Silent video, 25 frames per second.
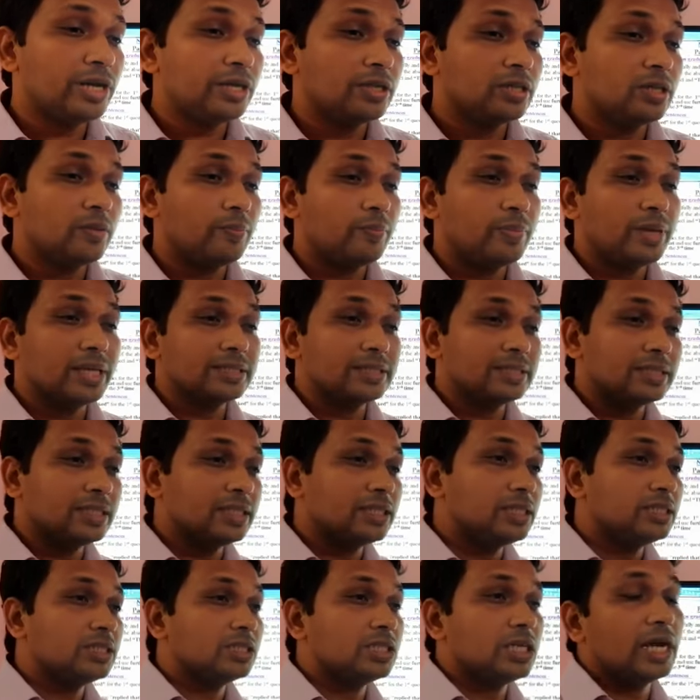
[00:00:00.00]
read the
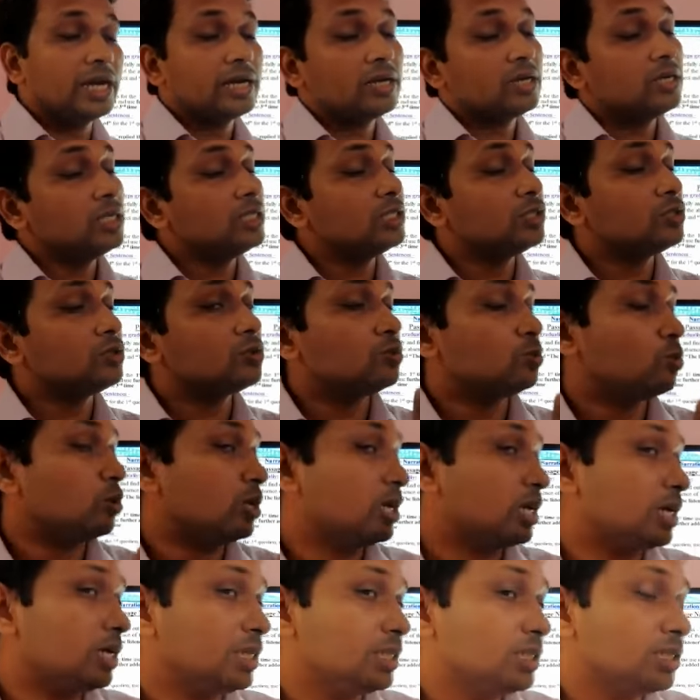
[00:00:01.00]
passage at least
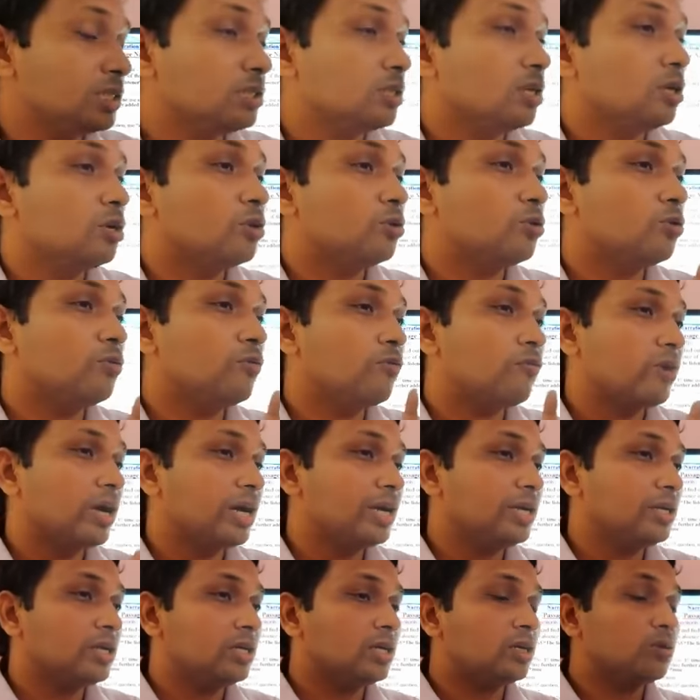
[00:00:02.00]
twice to
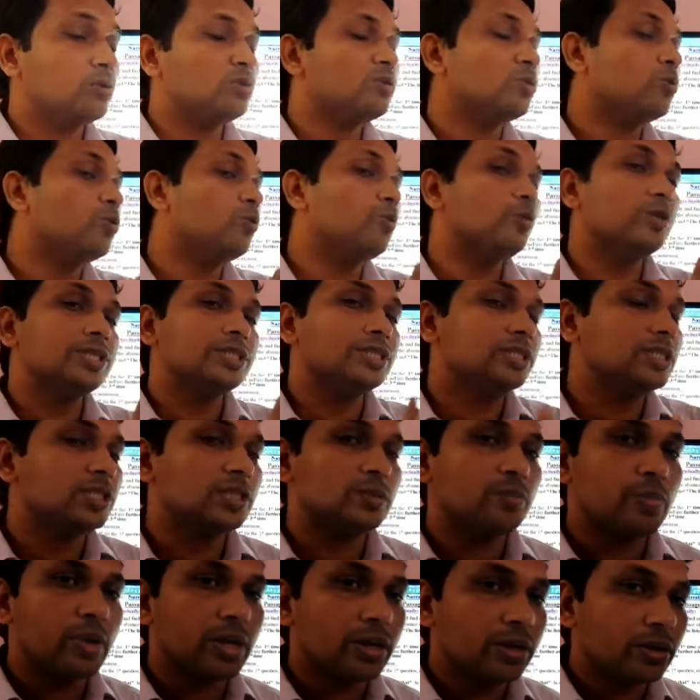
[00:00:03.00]
find out who is the
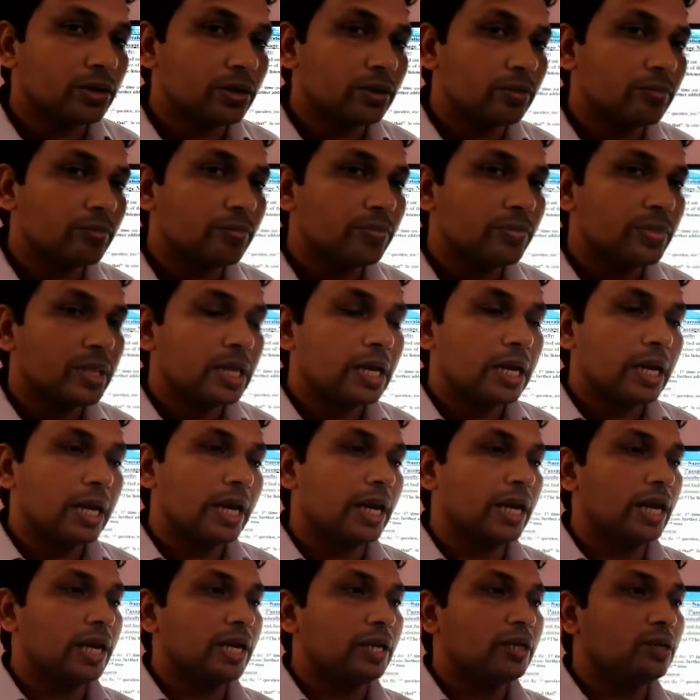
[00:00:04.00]
speaker
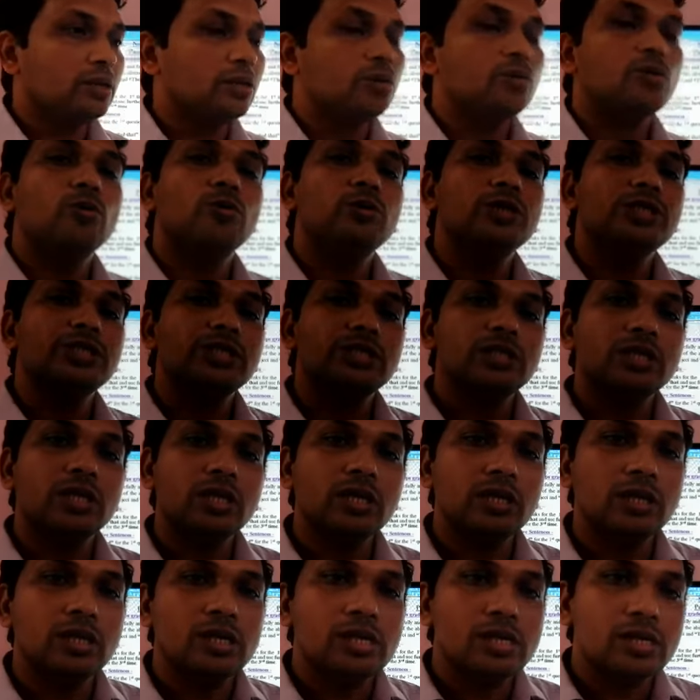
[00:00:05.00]
and who is
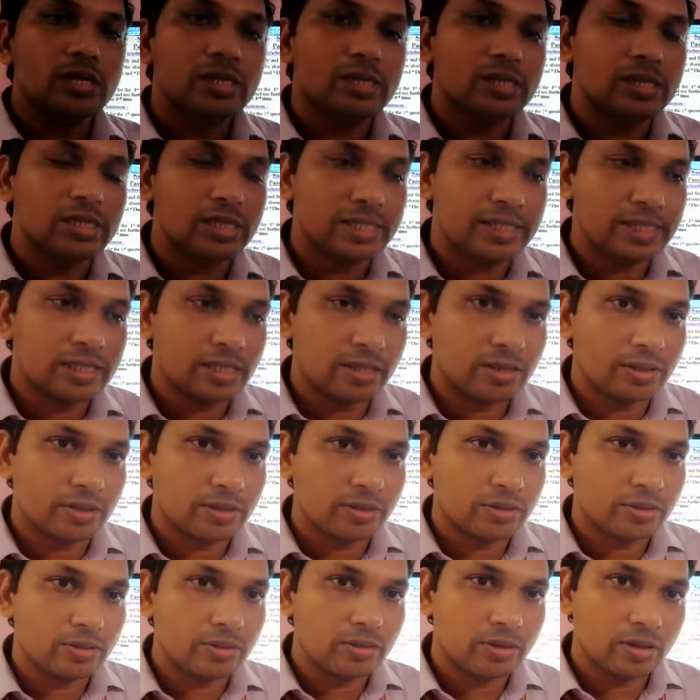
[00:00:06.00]
the
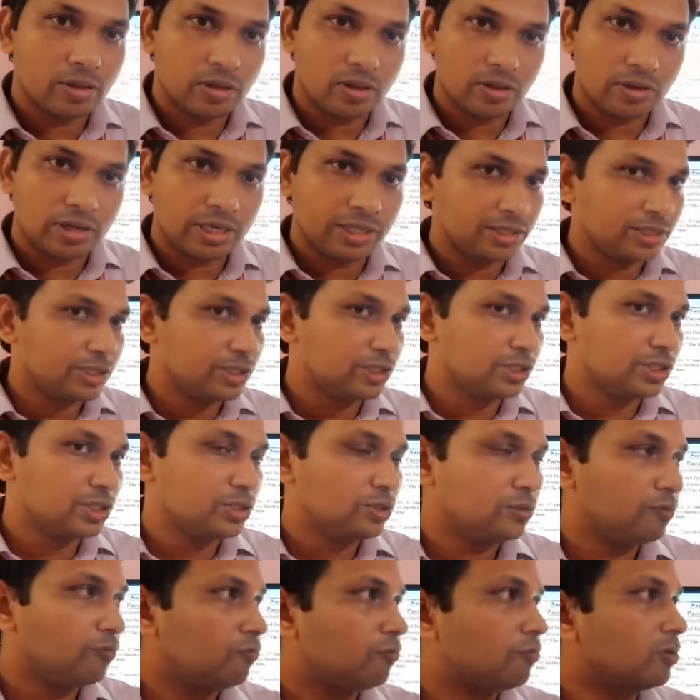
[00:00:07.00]
listener. Alright, this is
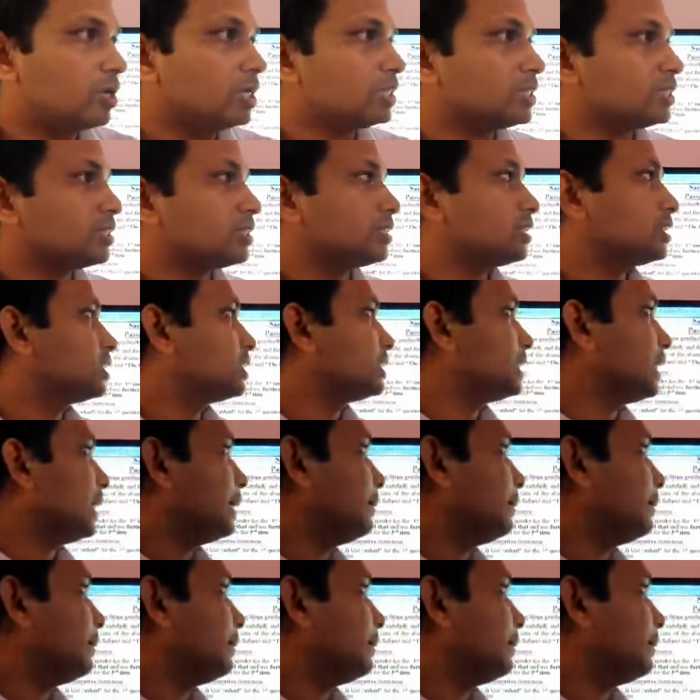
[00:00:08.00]
your first